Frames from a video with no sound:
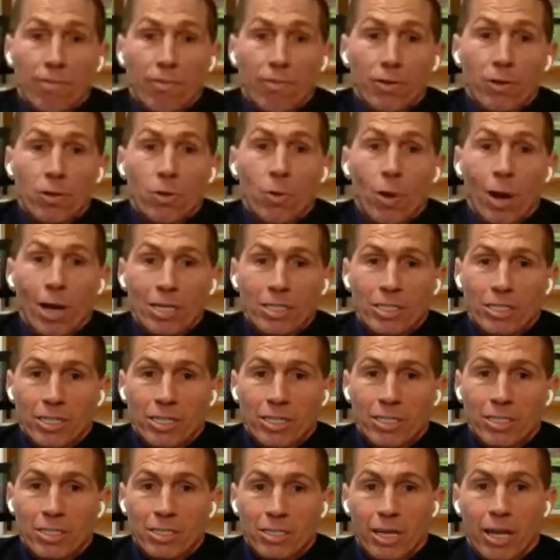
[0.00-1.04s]
few
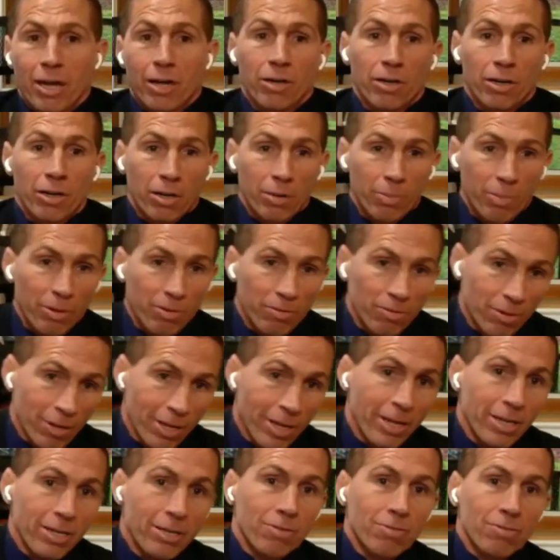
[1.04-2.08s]
questions that are going to be
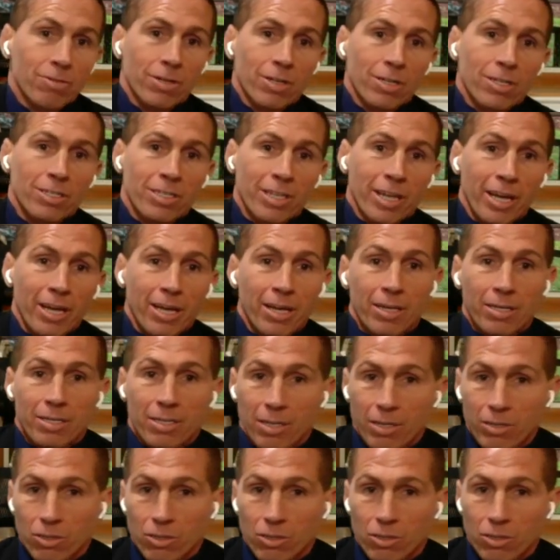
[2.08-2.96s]
related to real estate